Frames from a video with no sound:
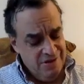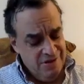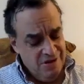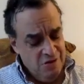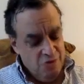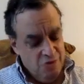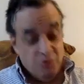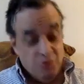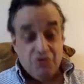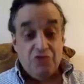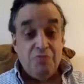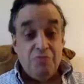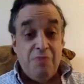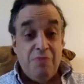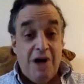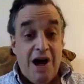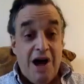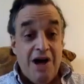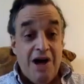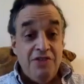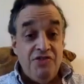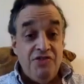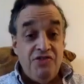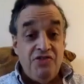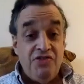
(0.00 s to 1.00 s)

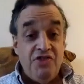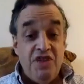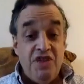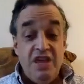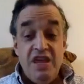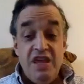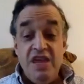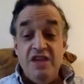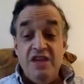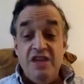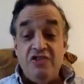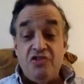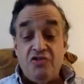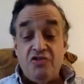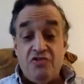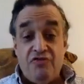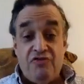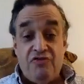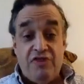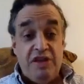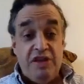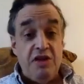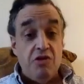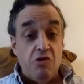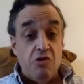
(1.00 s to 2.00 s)
response is
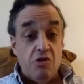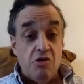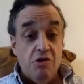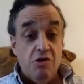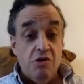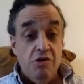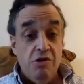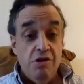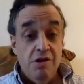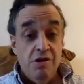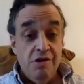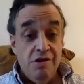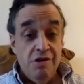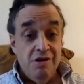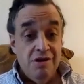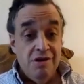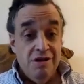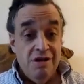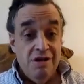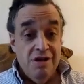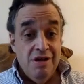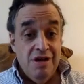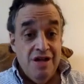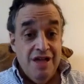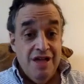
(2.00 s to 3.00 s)
fear.
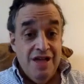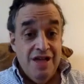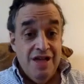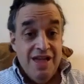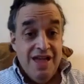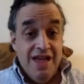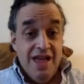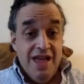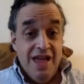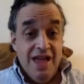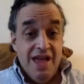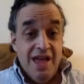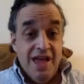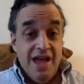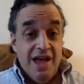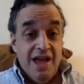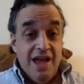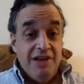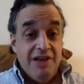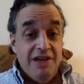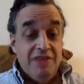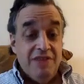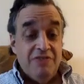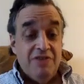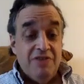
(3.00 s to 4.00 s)
And
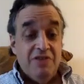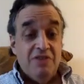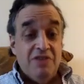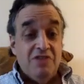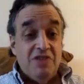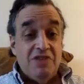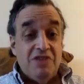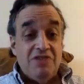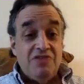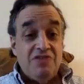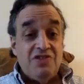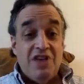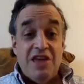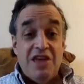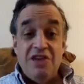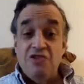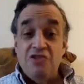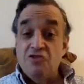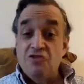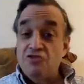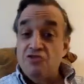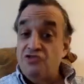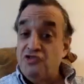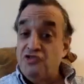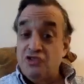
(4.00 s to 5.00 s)
even, let's say
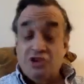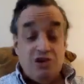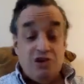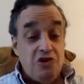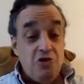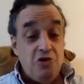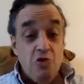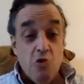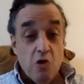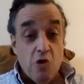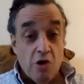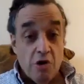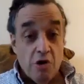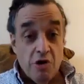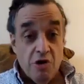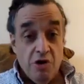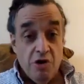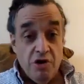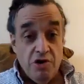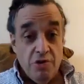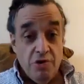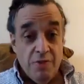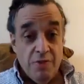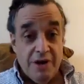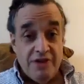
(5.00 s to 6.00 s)
you're secure,
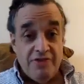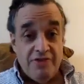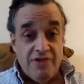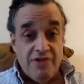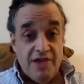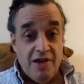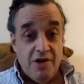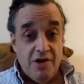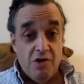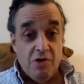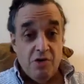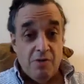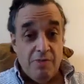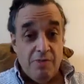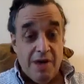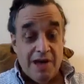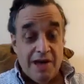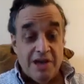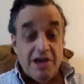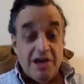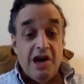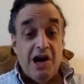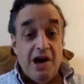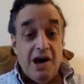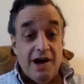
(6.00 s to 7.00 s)
you might say, oh my
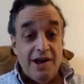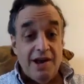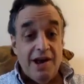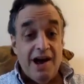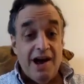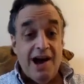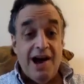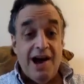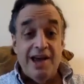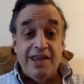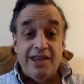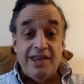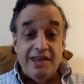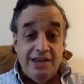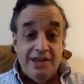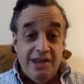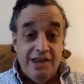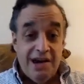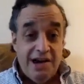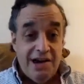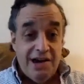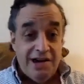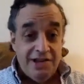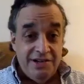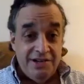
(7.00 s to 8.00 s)
God, I
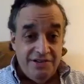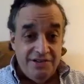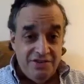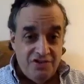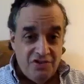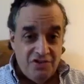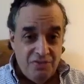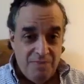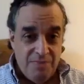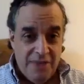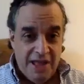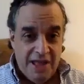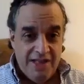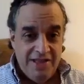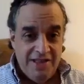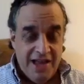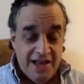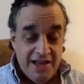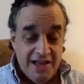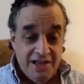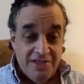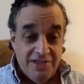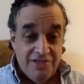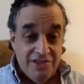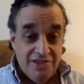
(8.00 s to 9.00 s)
cannot spend
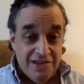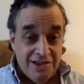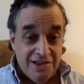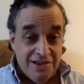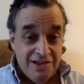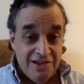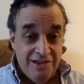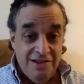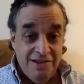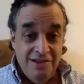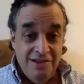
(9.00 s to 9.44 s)
anything.